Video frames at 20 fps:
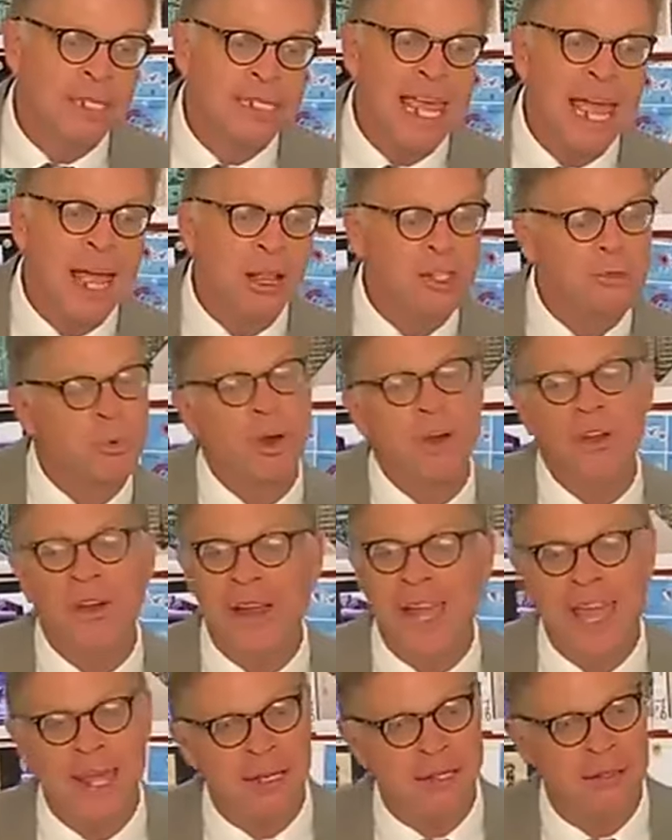Because hell is
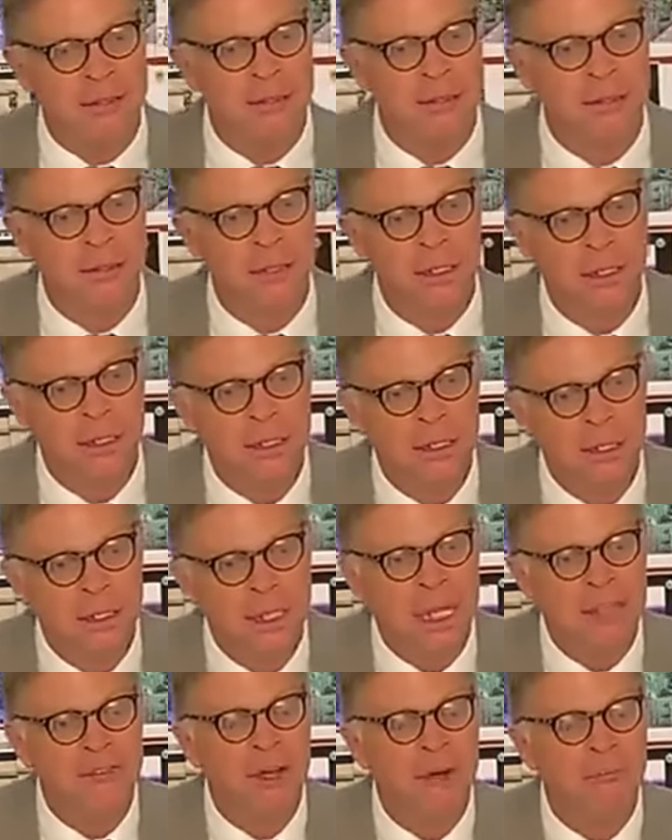where you're headed. Yeah.
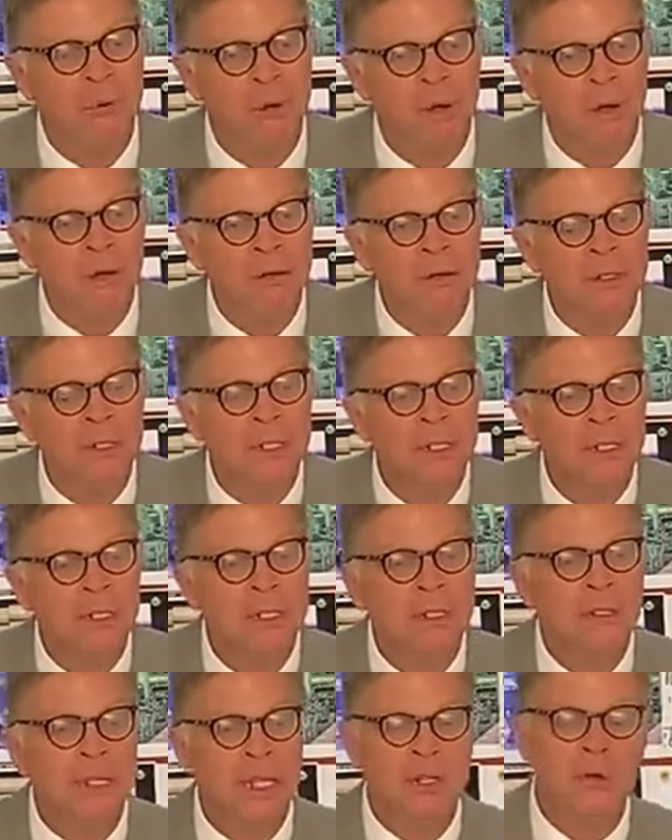If you're
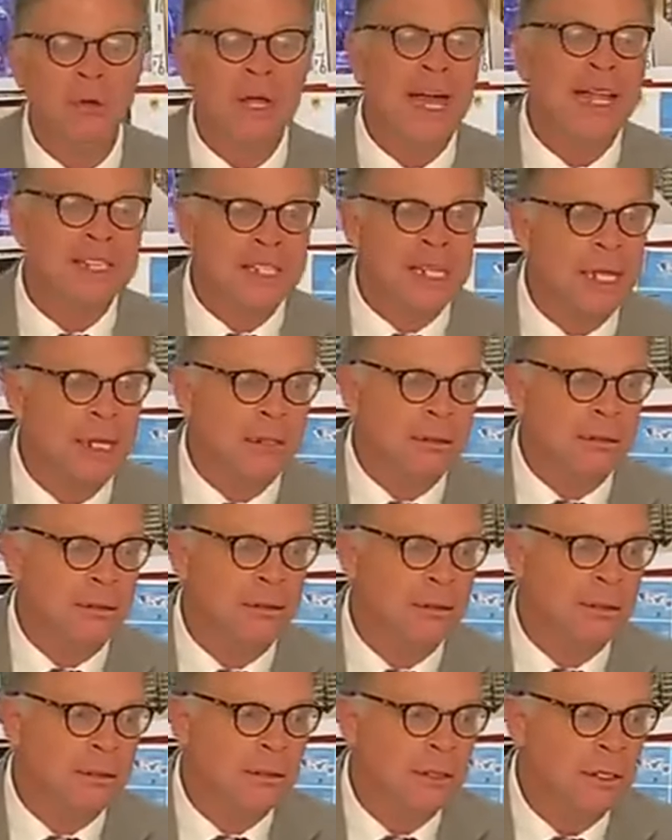born, then you got
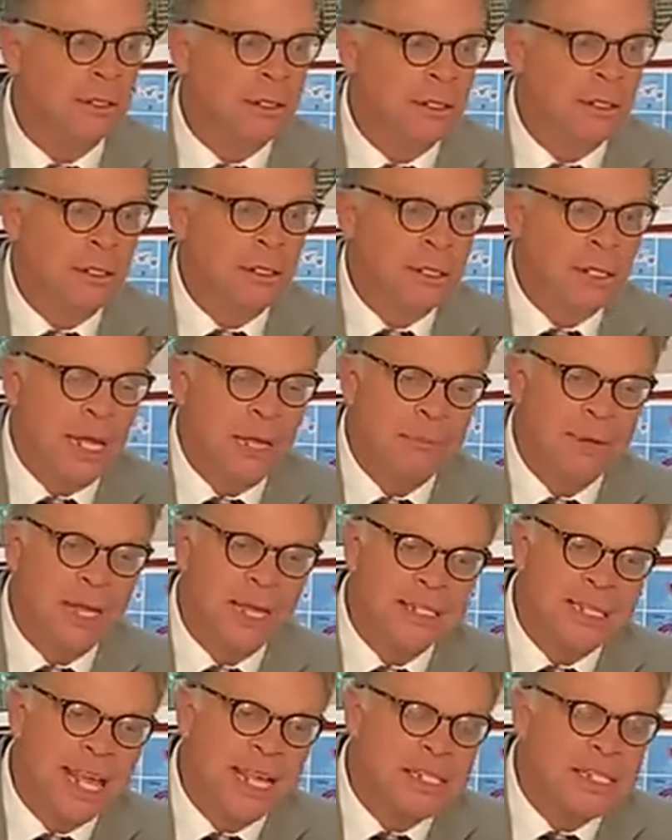sin.
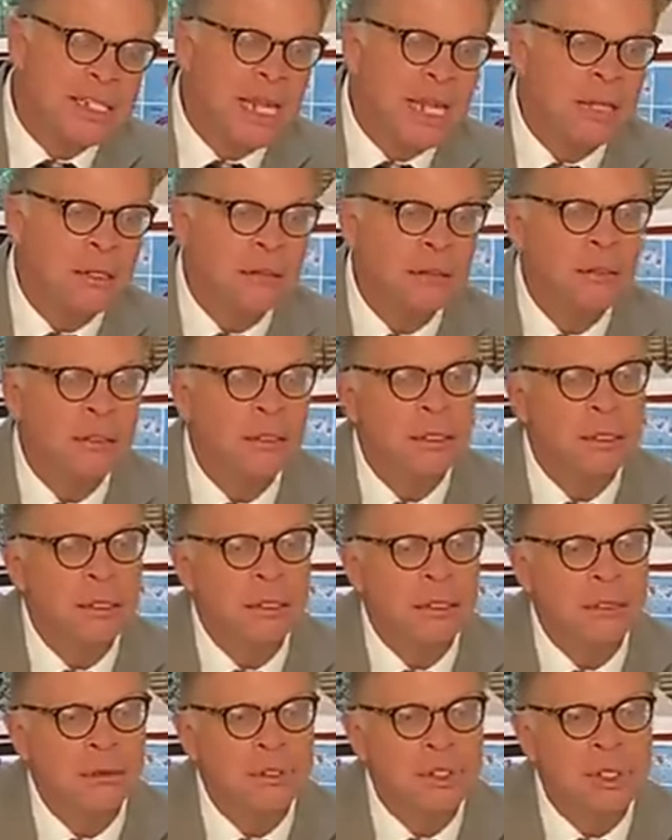And because of that
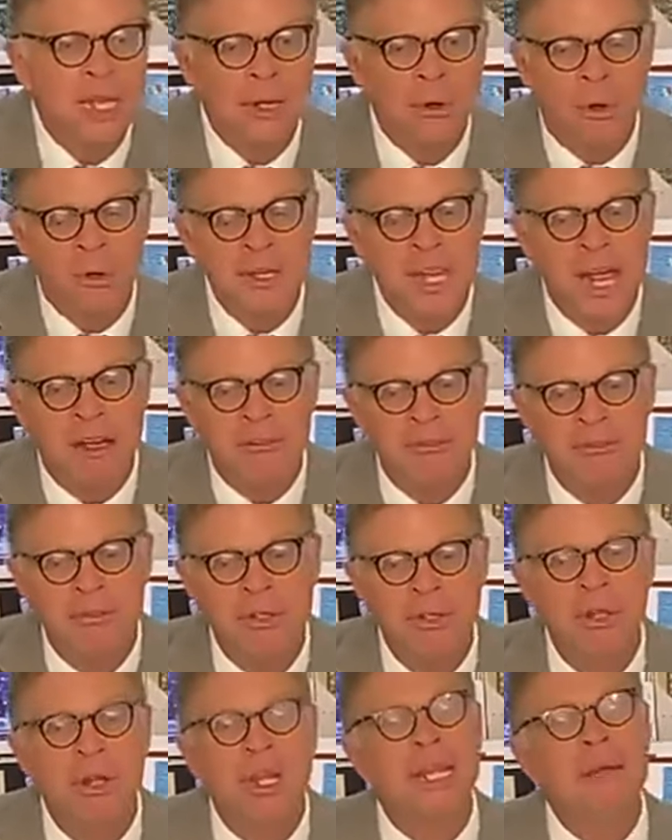sin, you get old
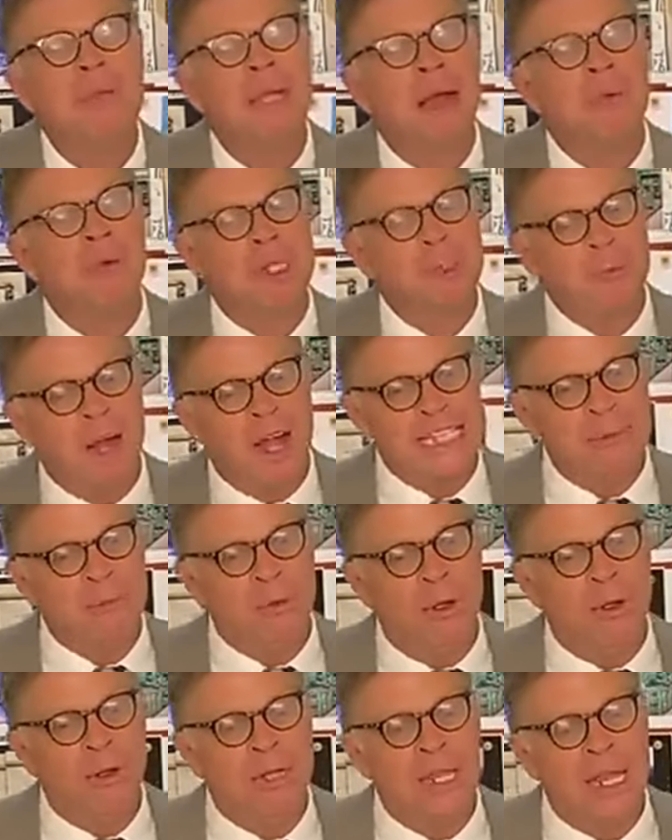enough, you're going to become
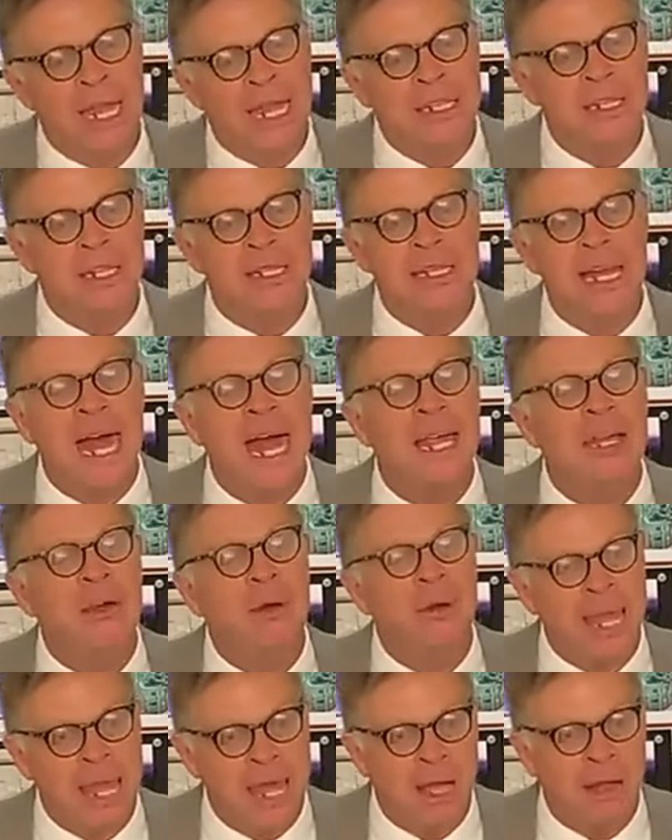responsible, and you
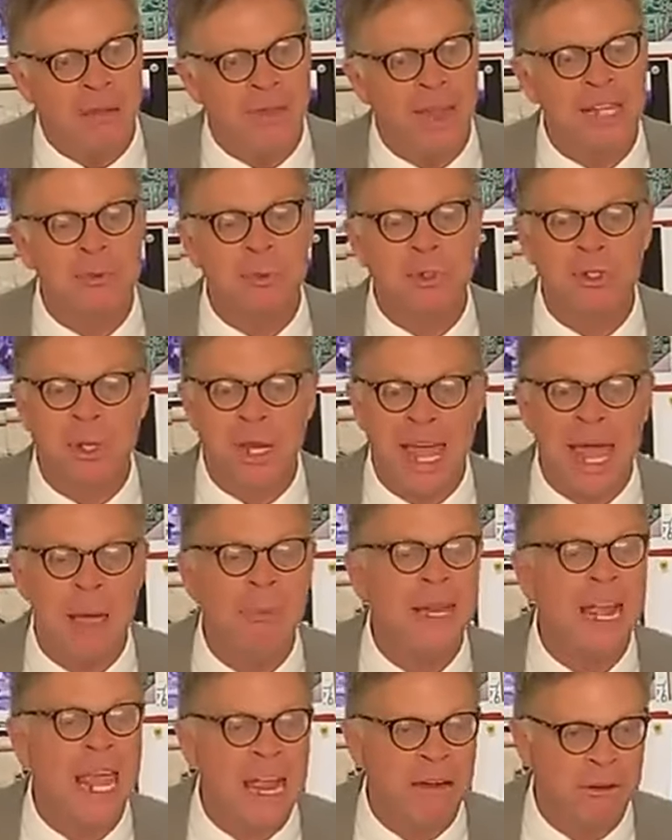die, you go to hell. That's what's
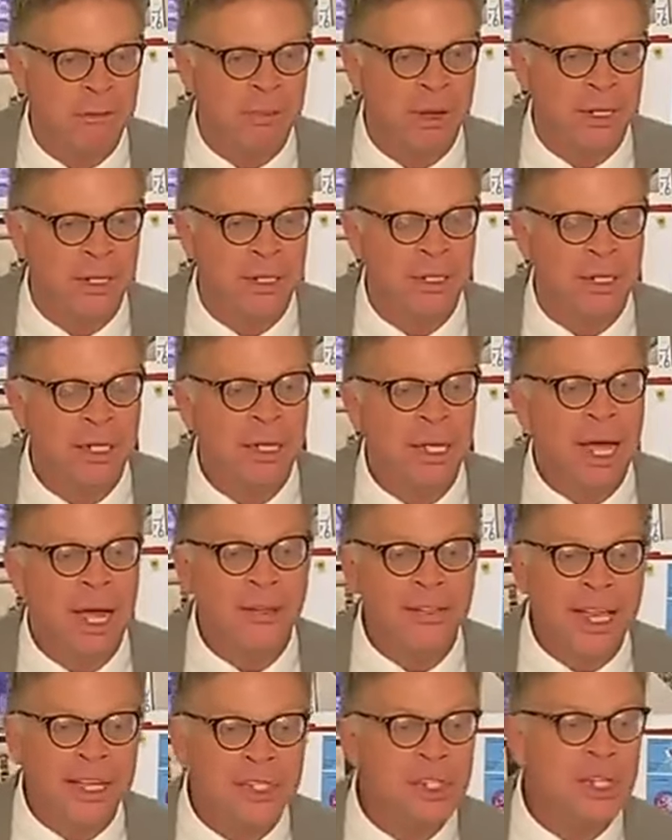going to happen to everybody,
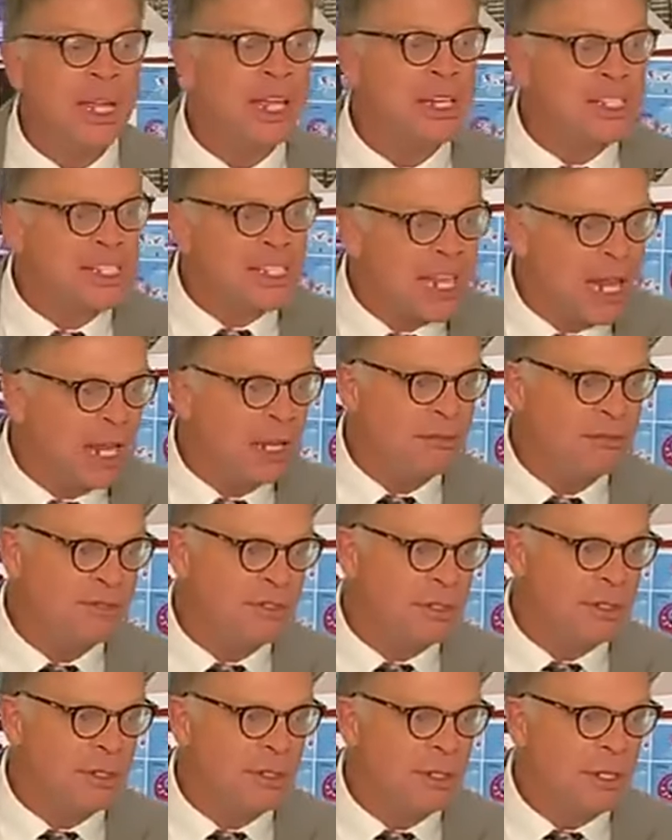unless you get
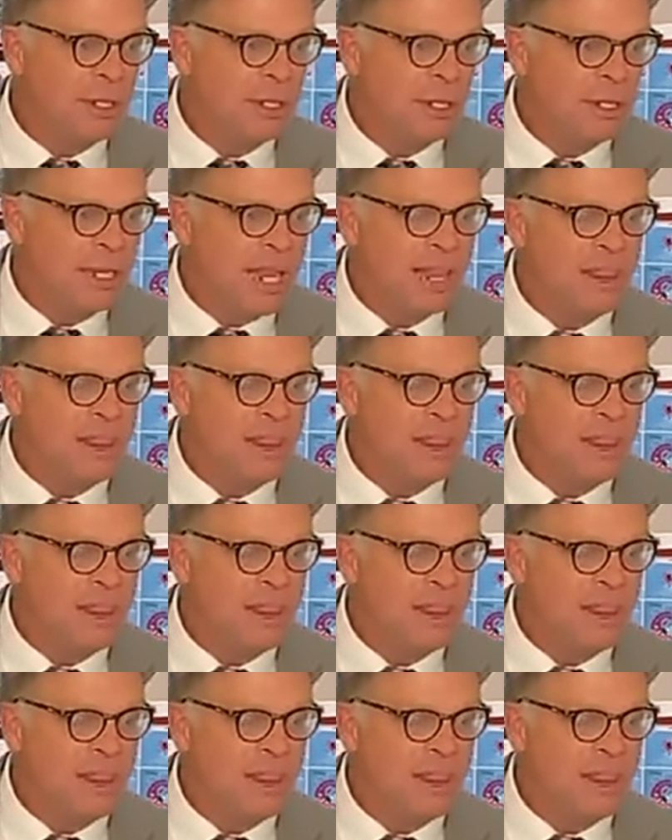saved.